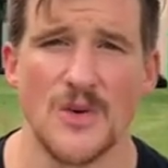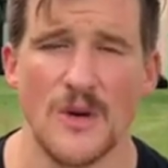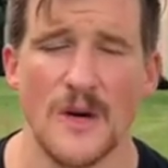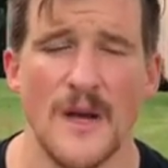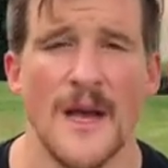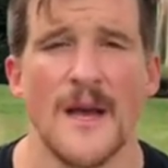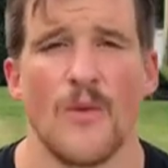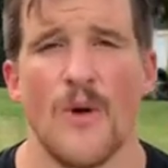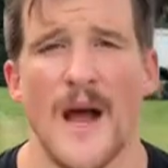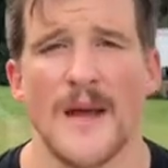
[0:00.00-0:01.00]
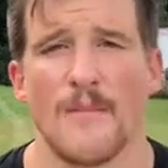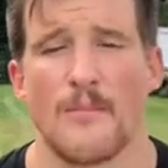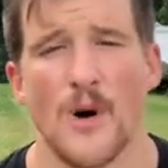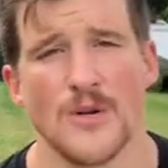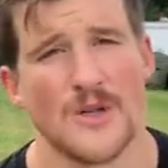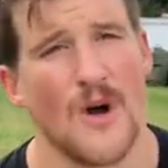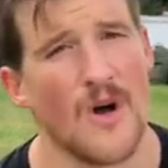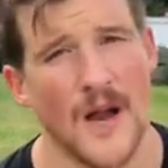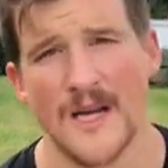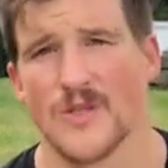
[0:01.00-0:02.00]
Dewar where I post
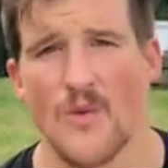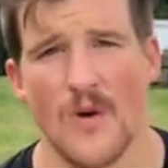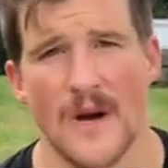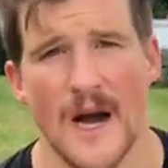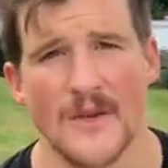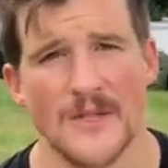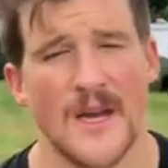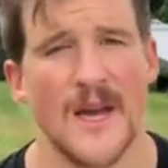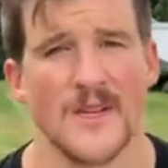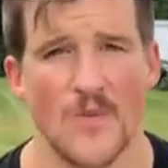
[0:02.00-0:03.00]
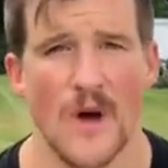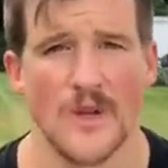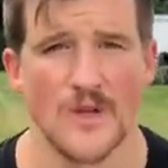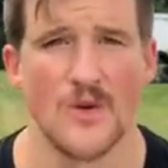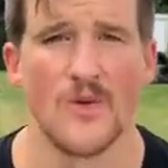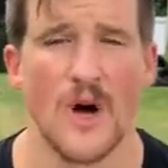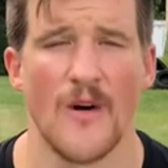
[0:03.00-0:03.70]
all kinds of workouts as well as cool,